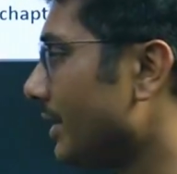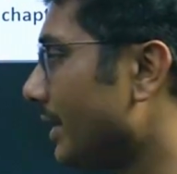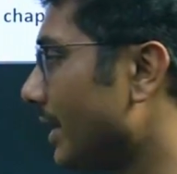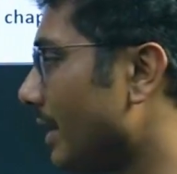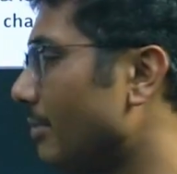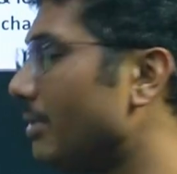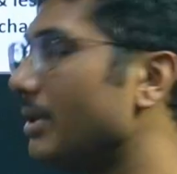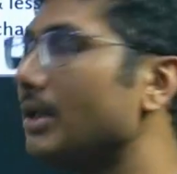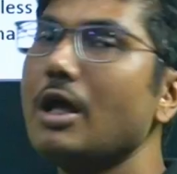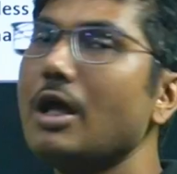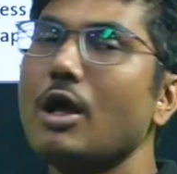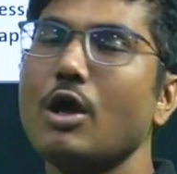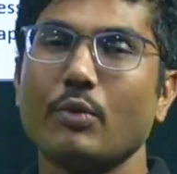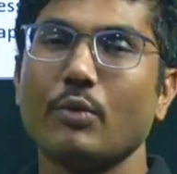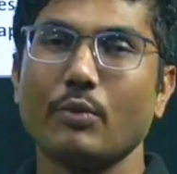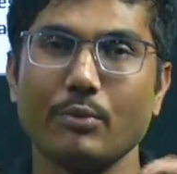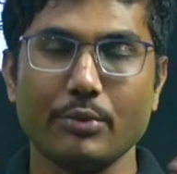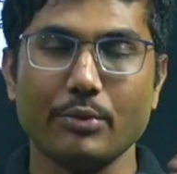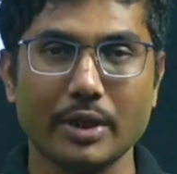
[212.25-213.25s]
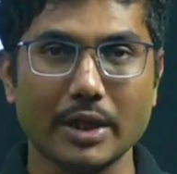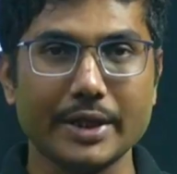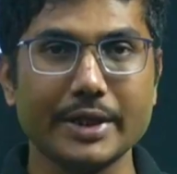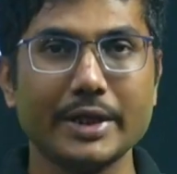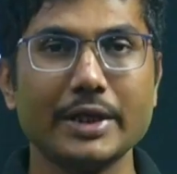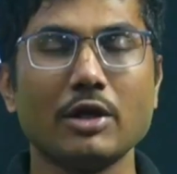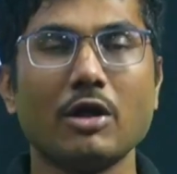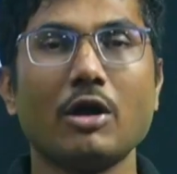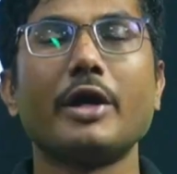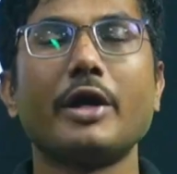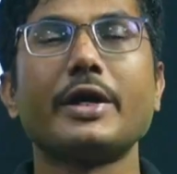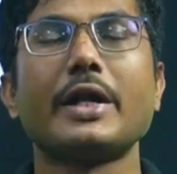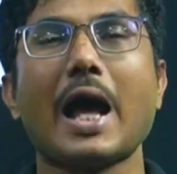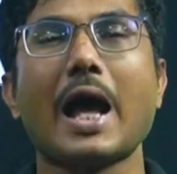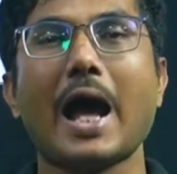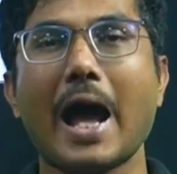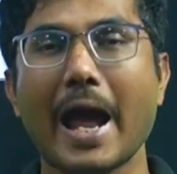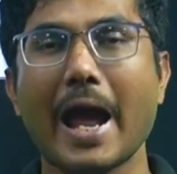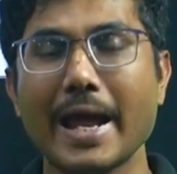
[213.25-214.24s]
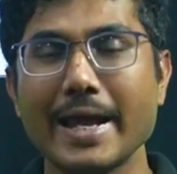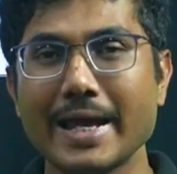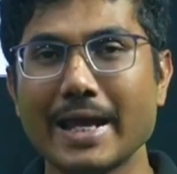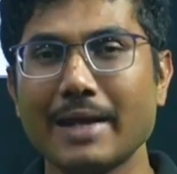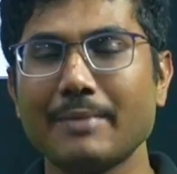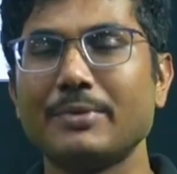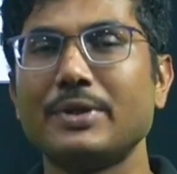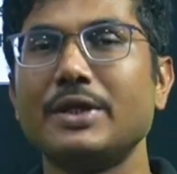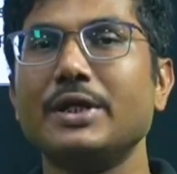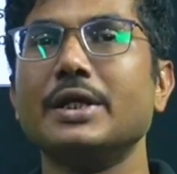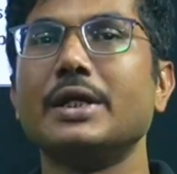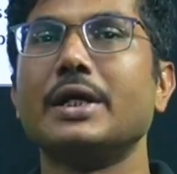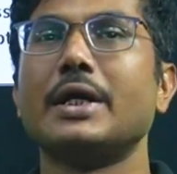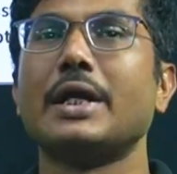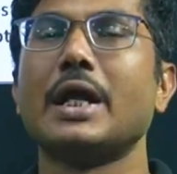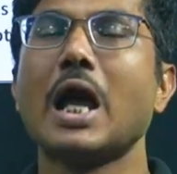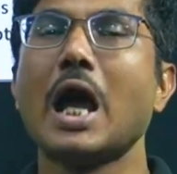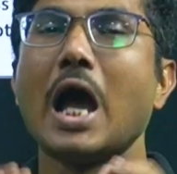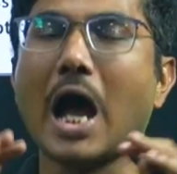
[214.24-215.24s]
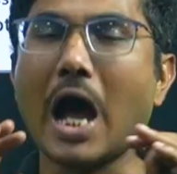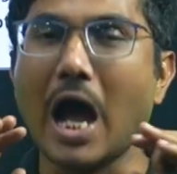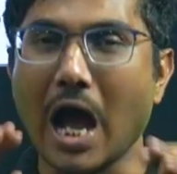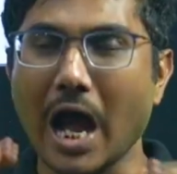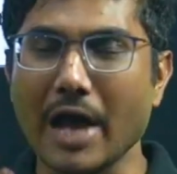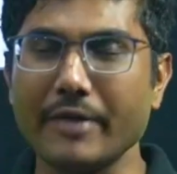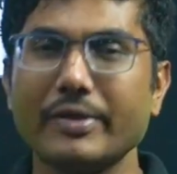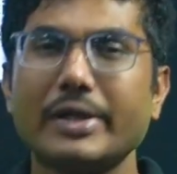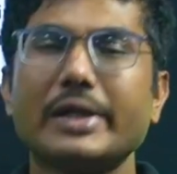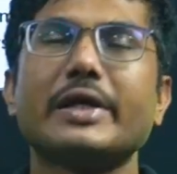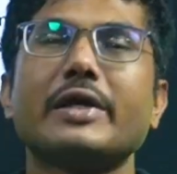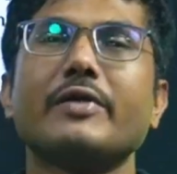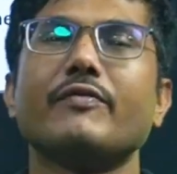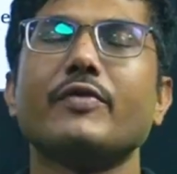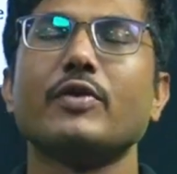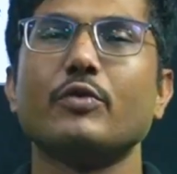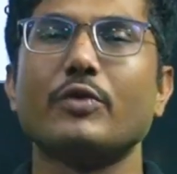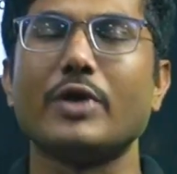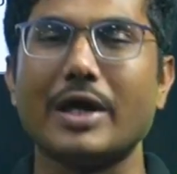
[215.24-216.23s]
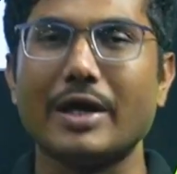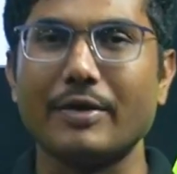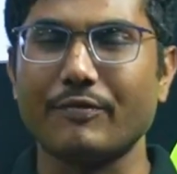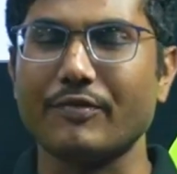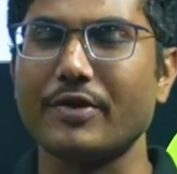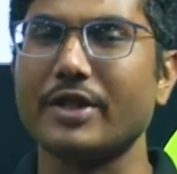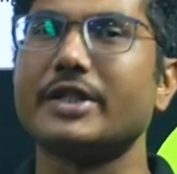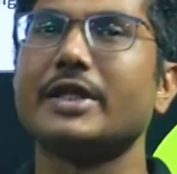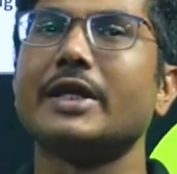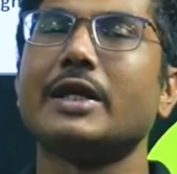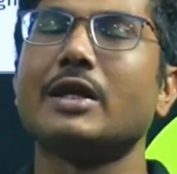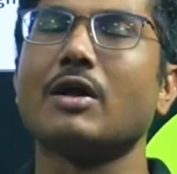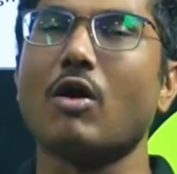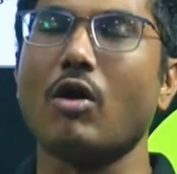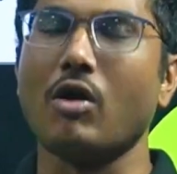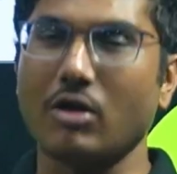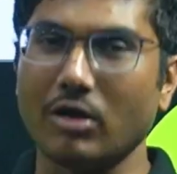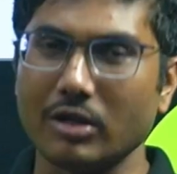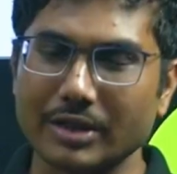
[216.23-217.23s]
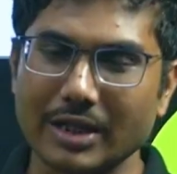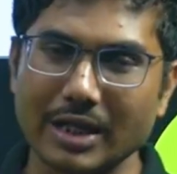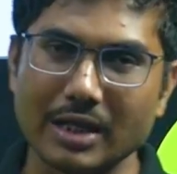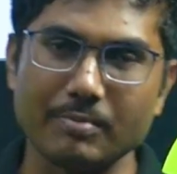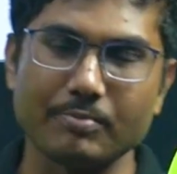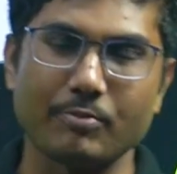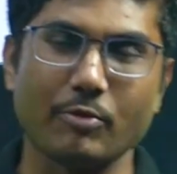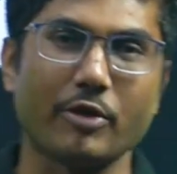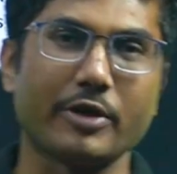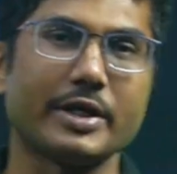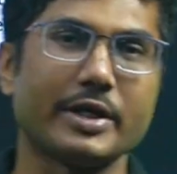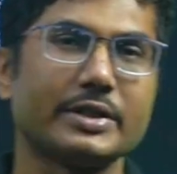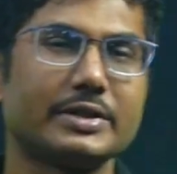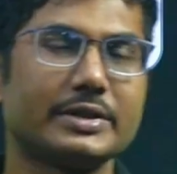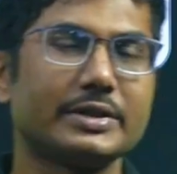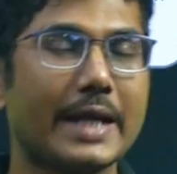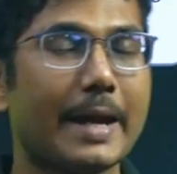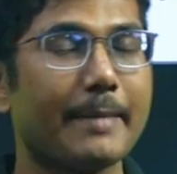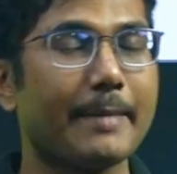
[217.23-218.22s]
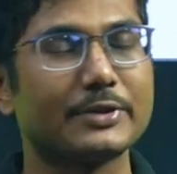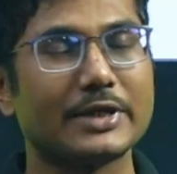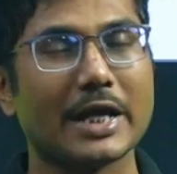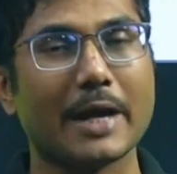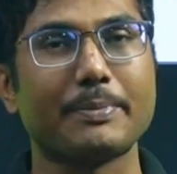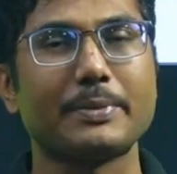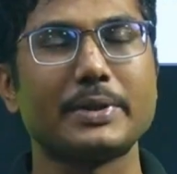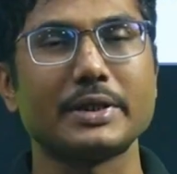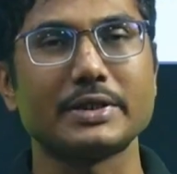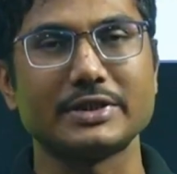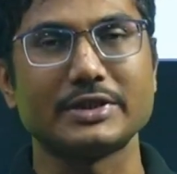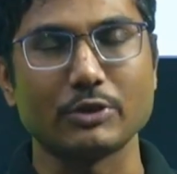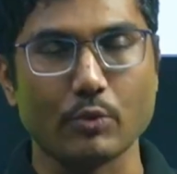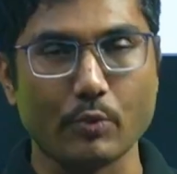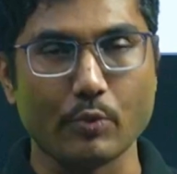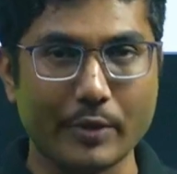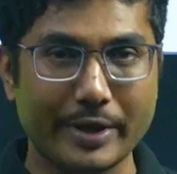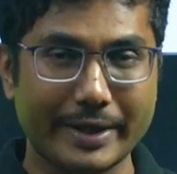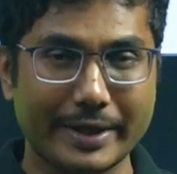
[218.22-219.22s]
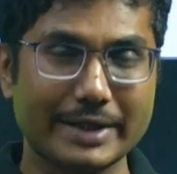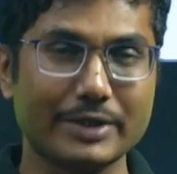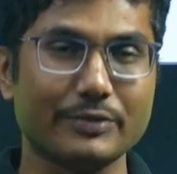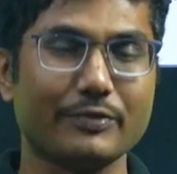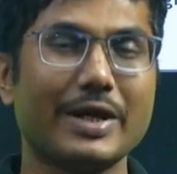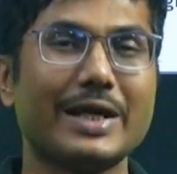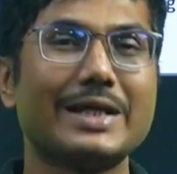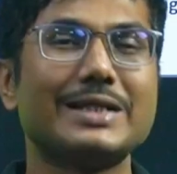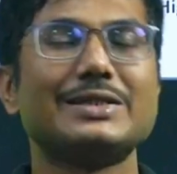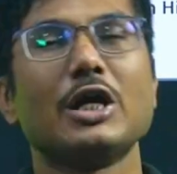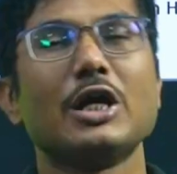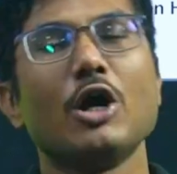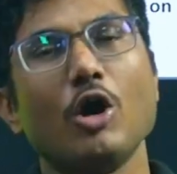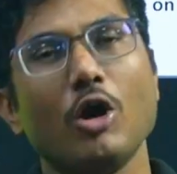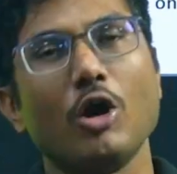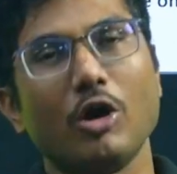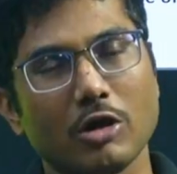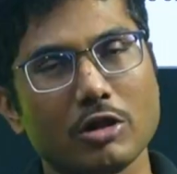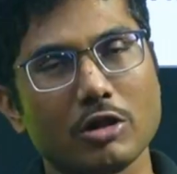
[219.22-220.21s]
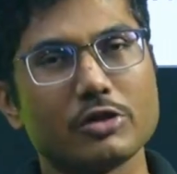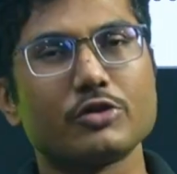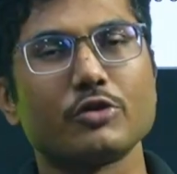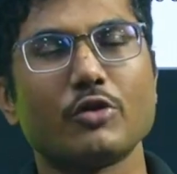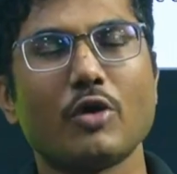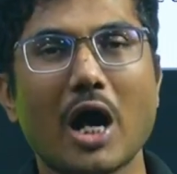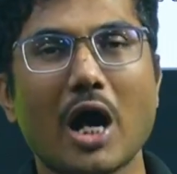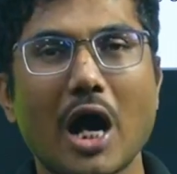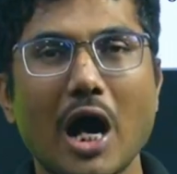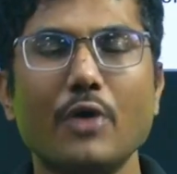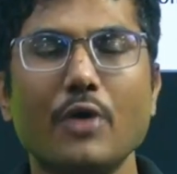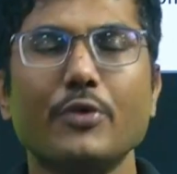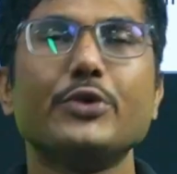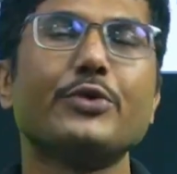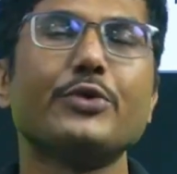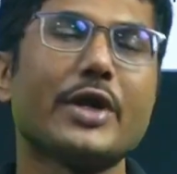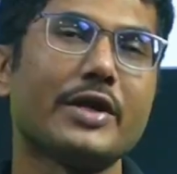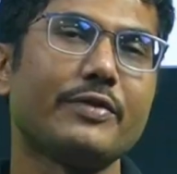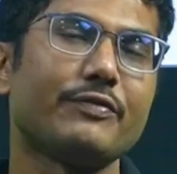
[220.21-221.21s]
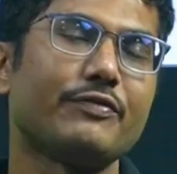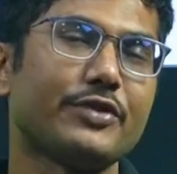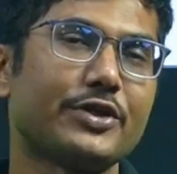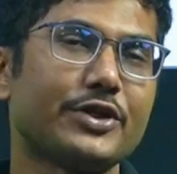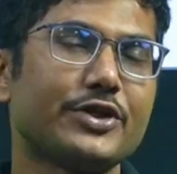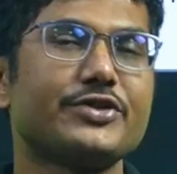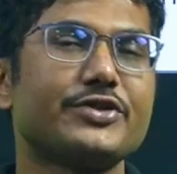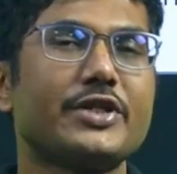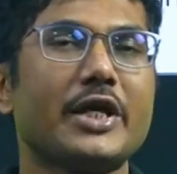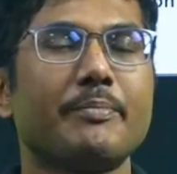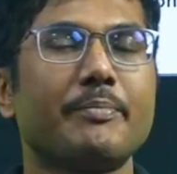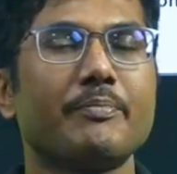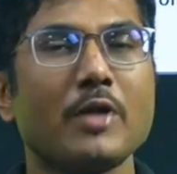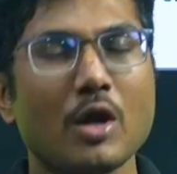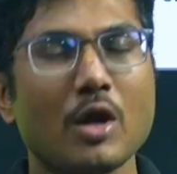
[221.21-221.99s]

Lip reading: table. Worry not, I am here, I will give you everything, all the important chapters weightage wise, also how you can finish them,